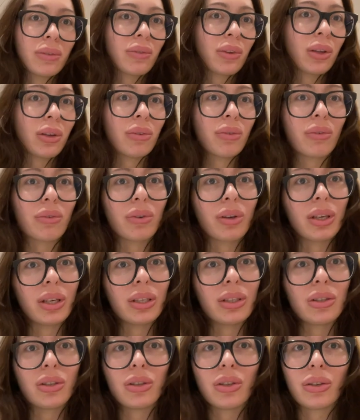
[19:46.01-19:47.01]
feel free
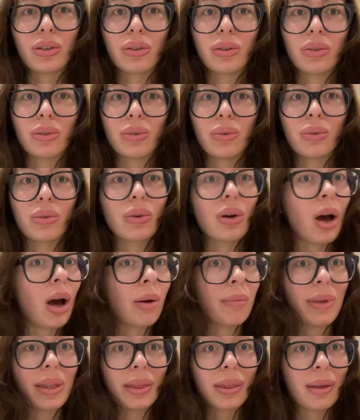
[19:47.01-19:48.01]
to
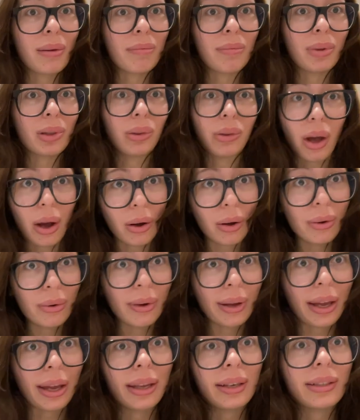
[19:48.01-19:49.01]
comment them below
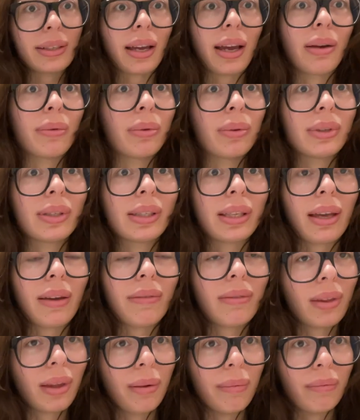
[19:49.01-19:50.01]
and I will
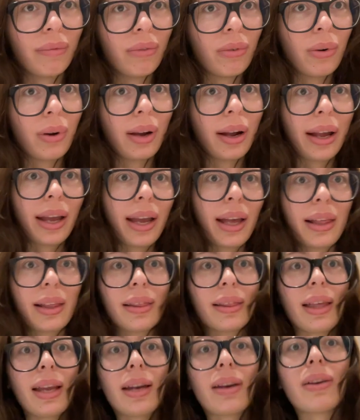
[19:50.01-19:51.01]
save them for a
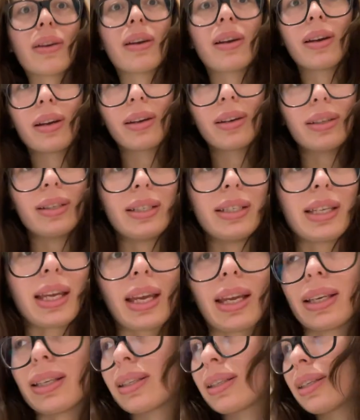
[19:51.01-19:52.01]
later
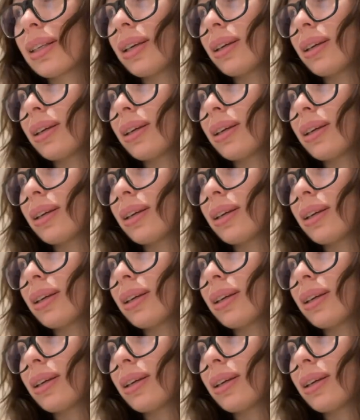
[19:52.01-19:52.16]
date.